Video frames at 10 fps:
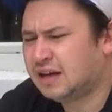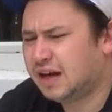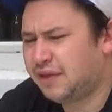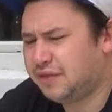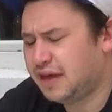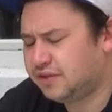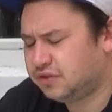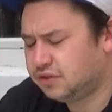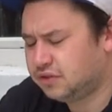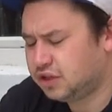And
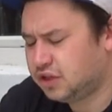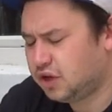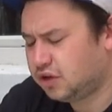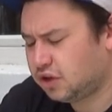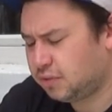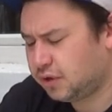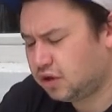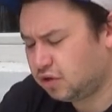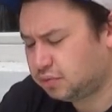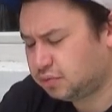then the year coming
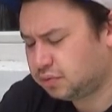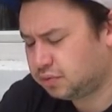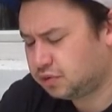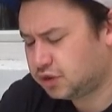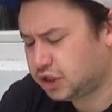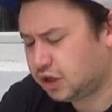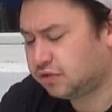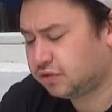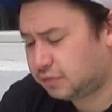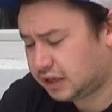up, she
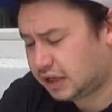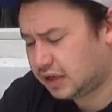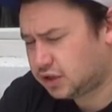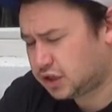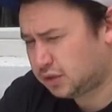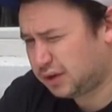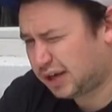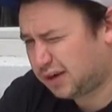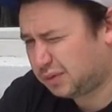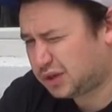offered me the kids show
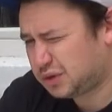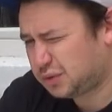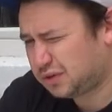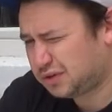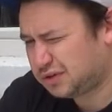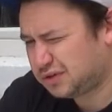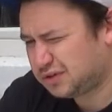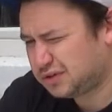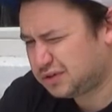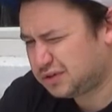again, which
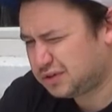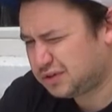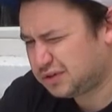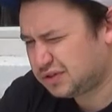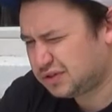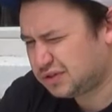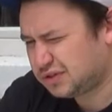was